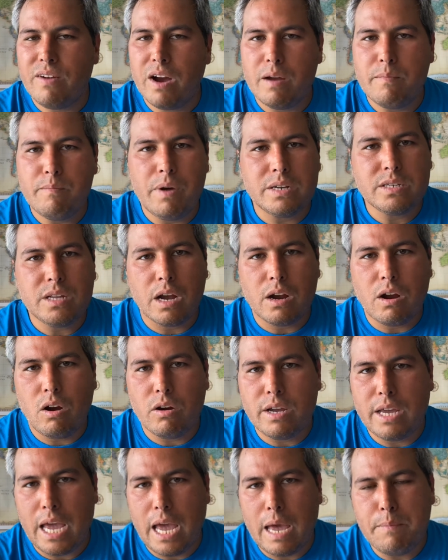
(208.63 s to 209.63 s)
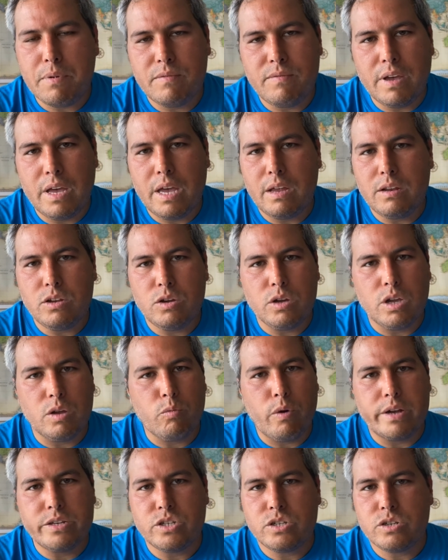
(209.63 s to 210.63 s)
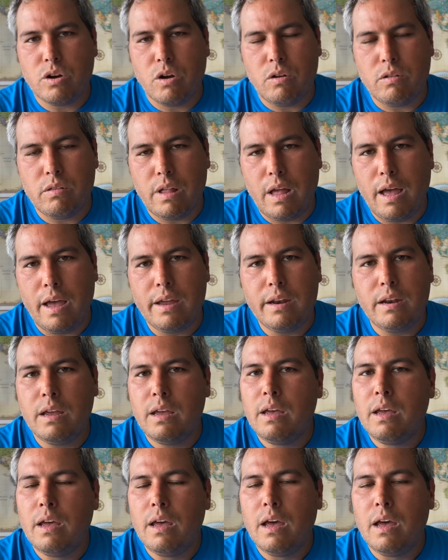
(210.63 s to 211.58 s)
very much like our camp event. You can register online.